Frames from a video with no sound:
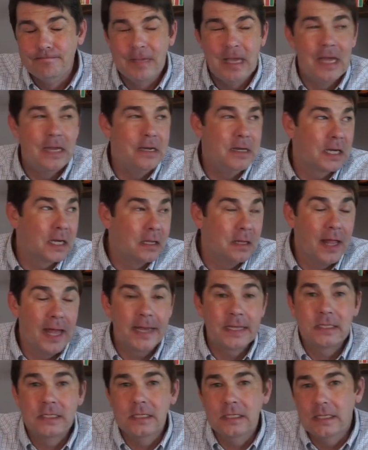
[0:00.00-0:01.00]
had
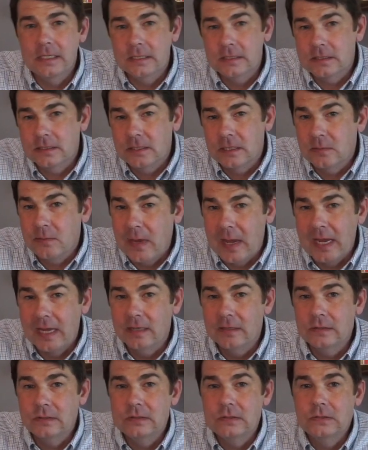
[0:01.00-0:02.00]
neglected his
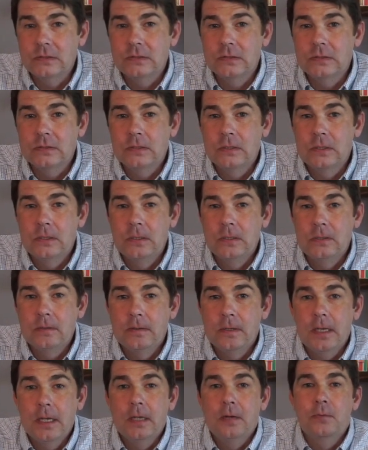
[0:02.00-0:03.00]
commands,
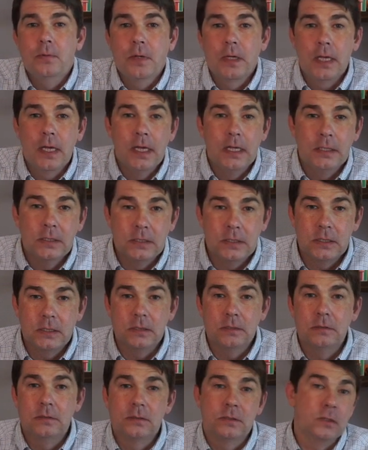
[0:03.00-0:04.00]
and begun
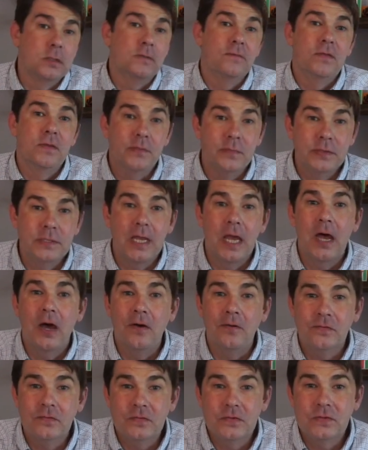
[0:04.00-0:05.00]
to serve
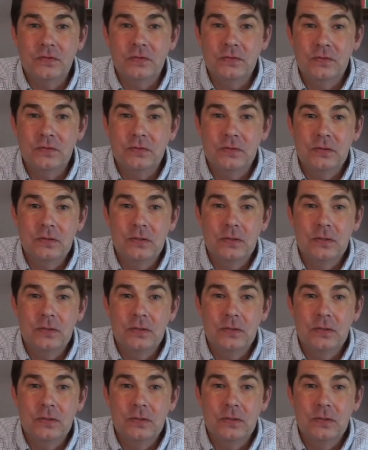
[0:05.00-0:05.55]
themselves.